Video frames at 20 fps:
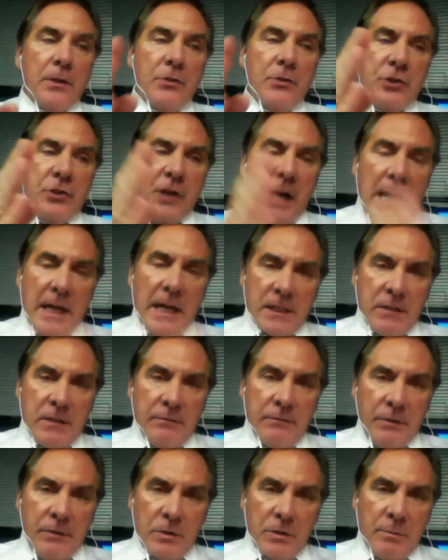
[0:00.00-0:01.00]

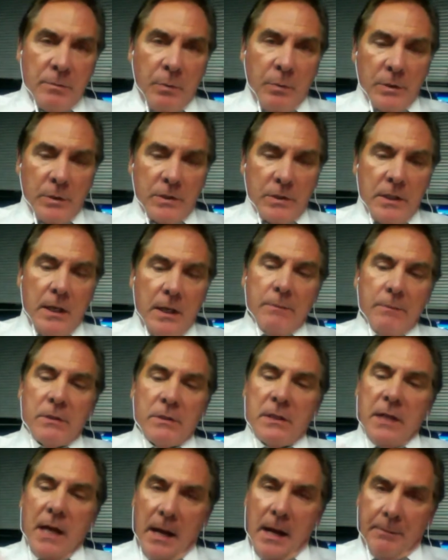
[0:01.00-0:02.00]
Jacksonville sports teams,
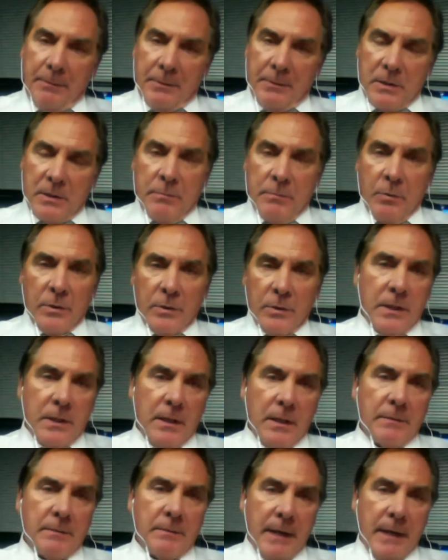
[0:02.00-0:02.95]
Tampa sports teams,